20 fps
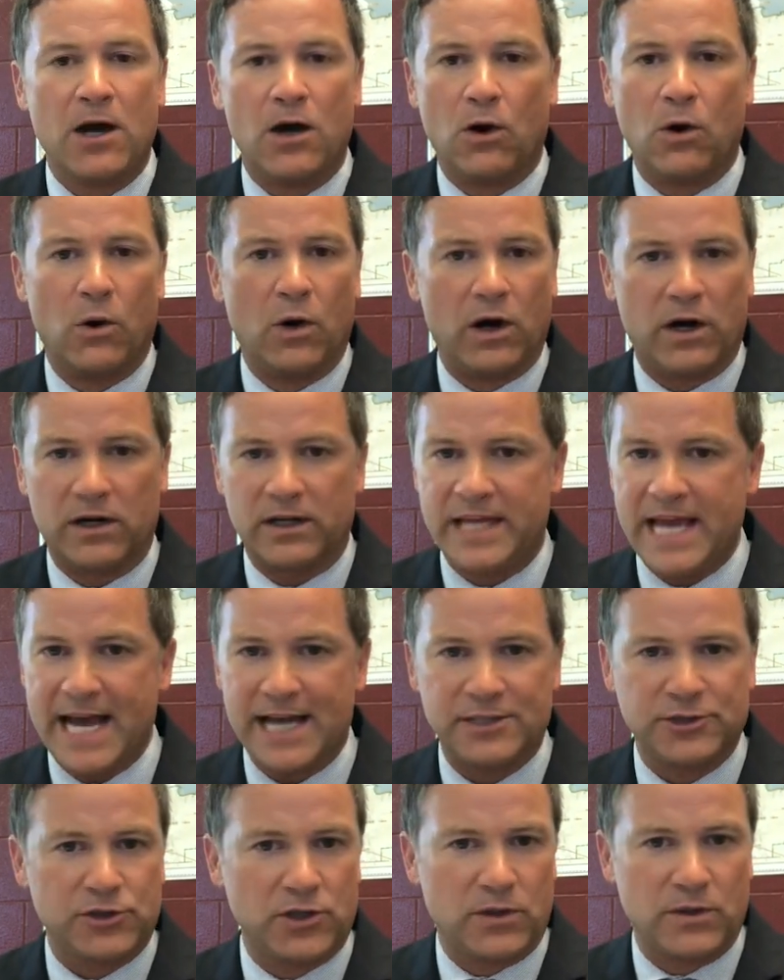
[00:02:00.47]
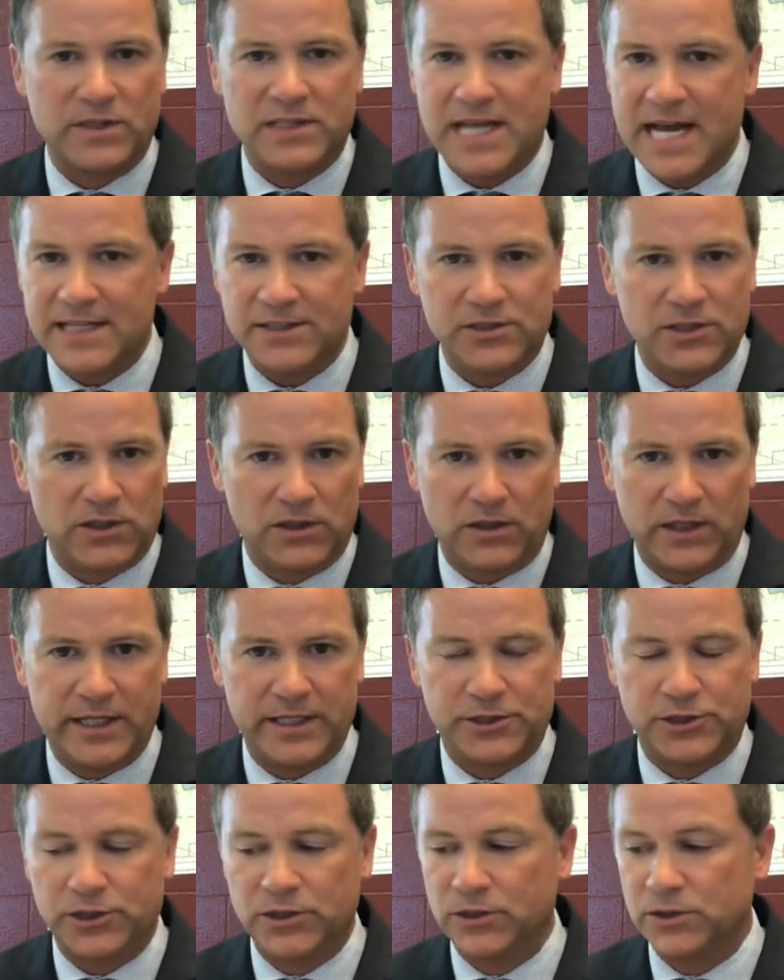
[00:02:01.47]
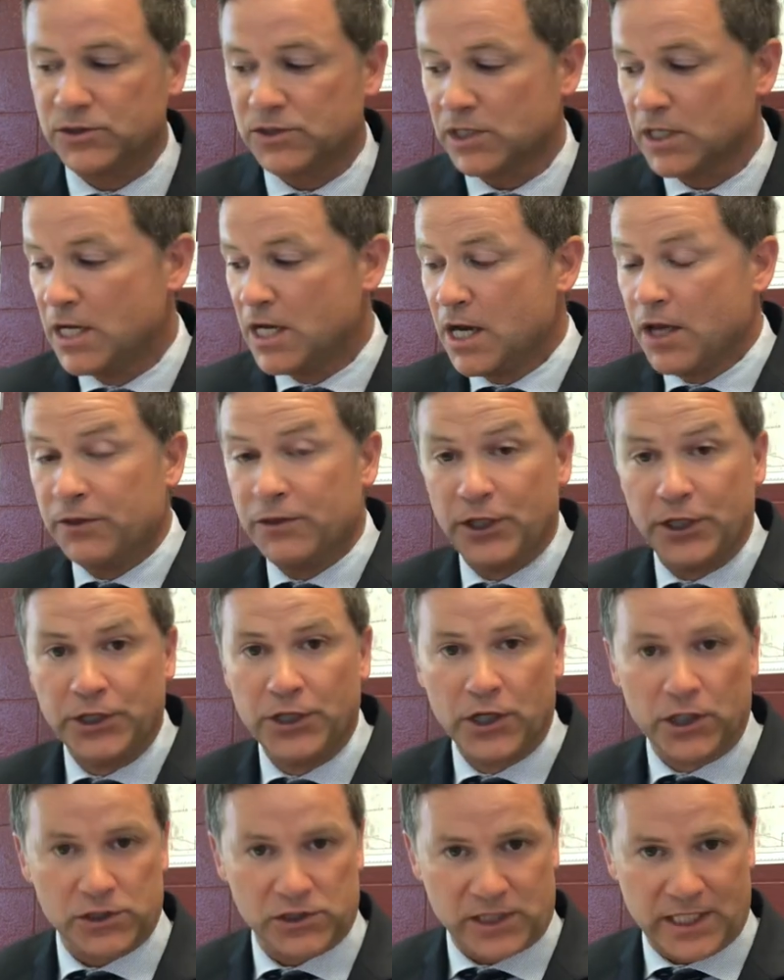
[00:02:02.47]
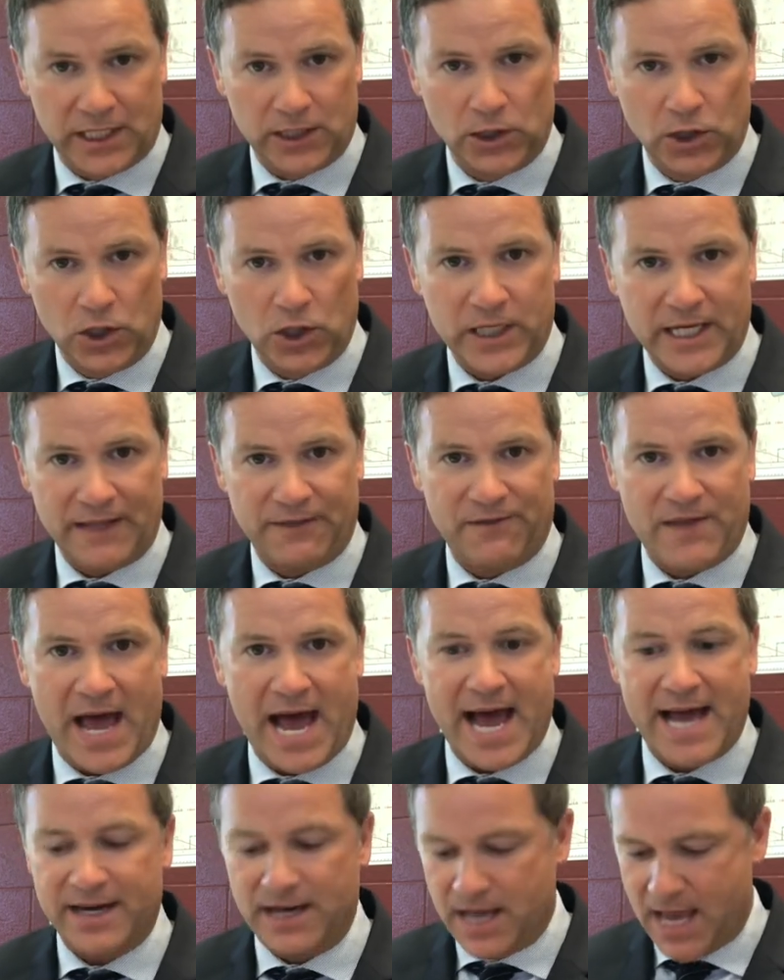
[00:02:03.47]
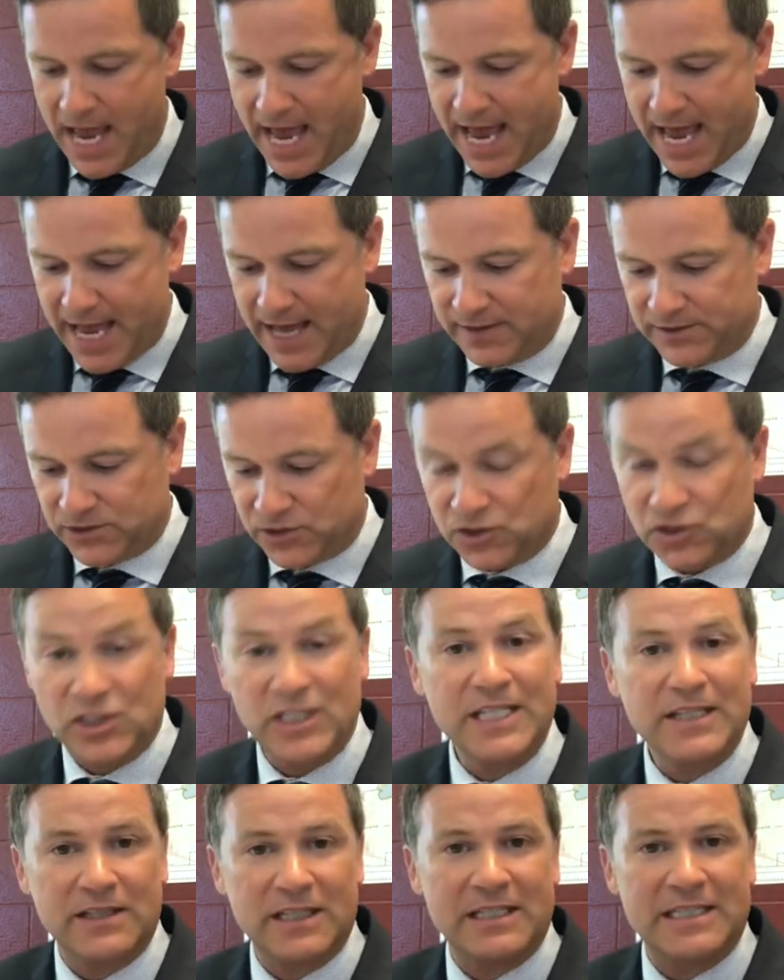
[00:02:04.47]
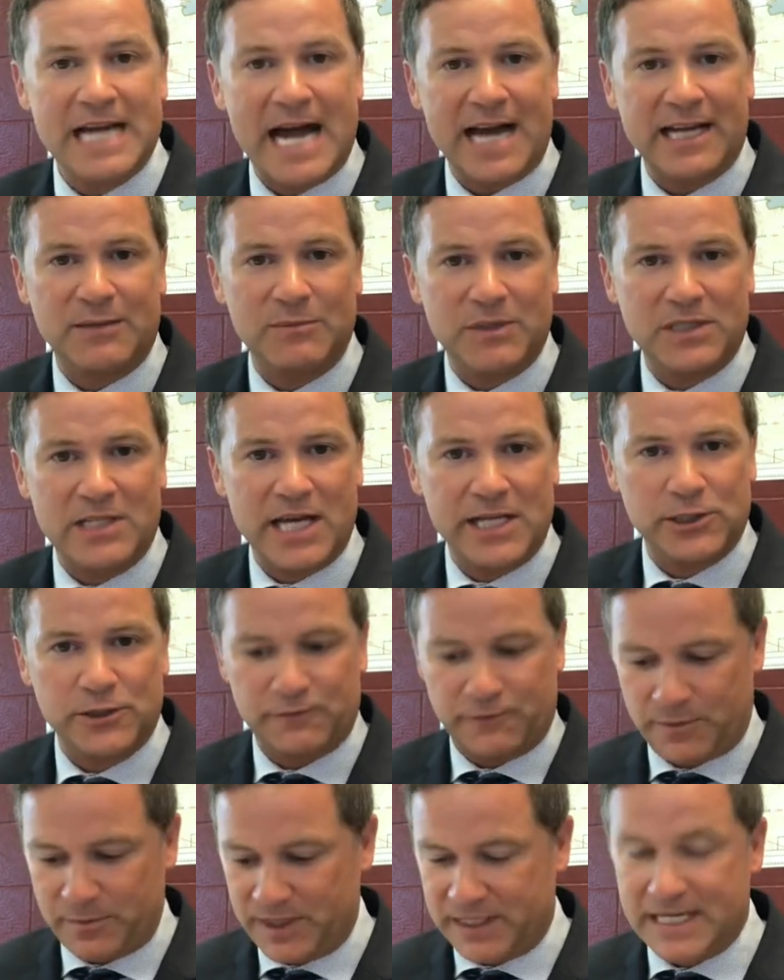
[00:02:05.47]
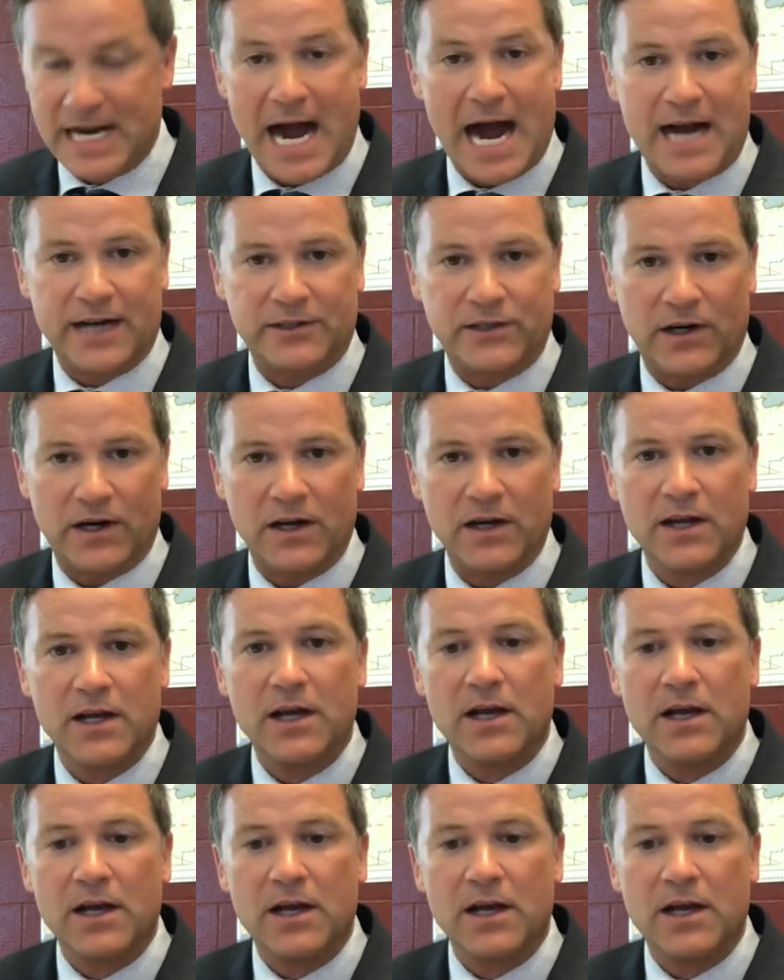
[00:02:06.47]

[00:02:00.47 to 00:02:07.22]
or gastrointestinal issues, the nurse can look at that and see the documentation from the doctor.